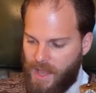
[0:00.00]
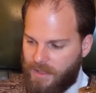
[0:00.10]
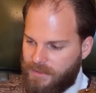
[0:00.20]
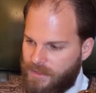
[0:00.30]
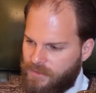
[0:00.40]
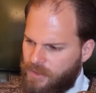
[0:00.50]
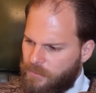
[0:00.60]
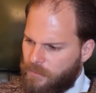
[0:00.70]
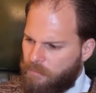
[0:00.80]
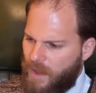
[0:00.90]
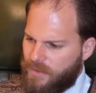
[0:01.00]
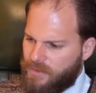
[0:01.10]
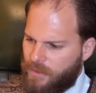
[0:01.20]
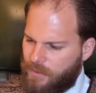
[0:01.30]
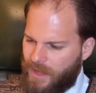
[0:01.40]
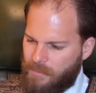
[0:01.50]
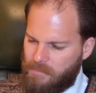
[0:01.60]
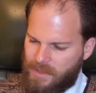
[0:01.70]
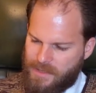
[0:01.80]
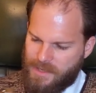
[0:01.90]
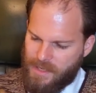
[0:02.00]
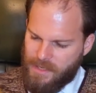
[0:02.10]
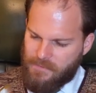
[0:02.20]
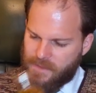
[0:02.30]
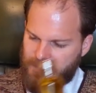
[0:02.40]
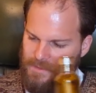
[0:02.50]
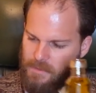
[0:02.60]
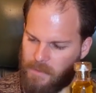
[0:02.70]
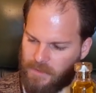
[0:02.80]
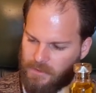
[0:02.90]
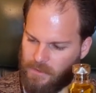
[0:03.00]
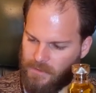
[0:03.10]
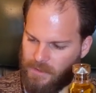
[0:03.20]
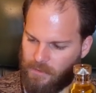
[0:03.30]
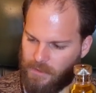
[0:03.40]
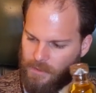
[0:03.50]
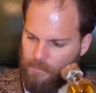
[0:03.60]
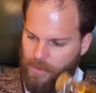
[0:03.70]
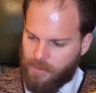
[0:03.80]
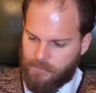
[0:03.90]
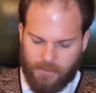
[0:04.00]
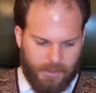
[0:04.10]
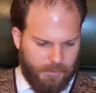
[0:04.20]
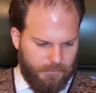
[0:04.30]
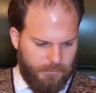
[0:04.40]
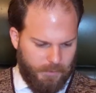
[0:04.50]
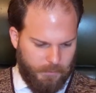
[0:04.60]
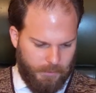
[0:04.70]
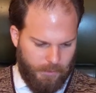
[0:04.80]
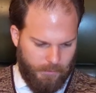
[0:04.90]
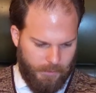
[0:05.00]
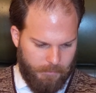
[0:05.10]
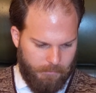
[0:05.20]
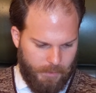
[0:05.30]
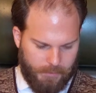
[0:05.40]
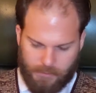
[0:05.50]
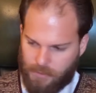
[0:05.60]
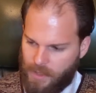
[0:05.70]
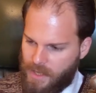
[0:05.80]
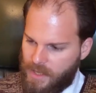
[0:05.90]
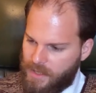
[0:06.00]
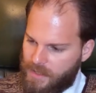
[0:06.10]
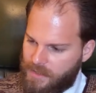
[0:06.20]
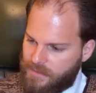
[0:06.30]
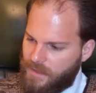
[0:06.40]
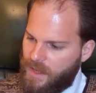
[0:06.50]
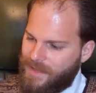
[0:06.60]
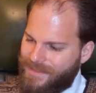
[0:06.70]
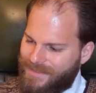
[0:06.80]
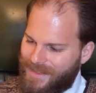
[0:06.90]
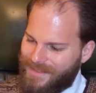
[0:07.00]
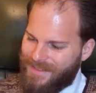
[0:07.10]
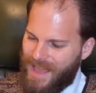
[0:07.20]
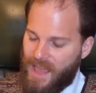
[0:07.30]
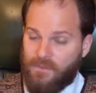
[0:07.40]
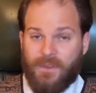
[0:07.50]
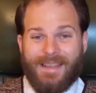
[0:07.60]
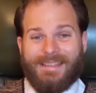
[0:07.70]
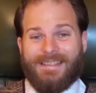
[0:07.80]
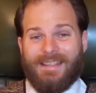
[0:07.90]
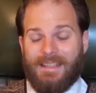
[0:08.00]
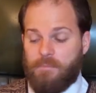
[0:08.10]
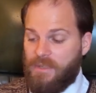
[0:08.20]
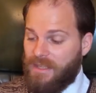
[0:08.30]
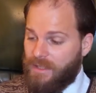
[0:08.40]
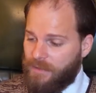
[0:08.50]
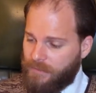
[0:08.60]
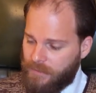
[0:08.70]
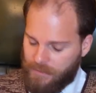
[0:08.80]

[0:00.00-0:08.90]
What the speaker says: And in terms of batch code, I believe this is the batch code, it's the only number I could find, I couldn't find one on the bottle, is 6FCB.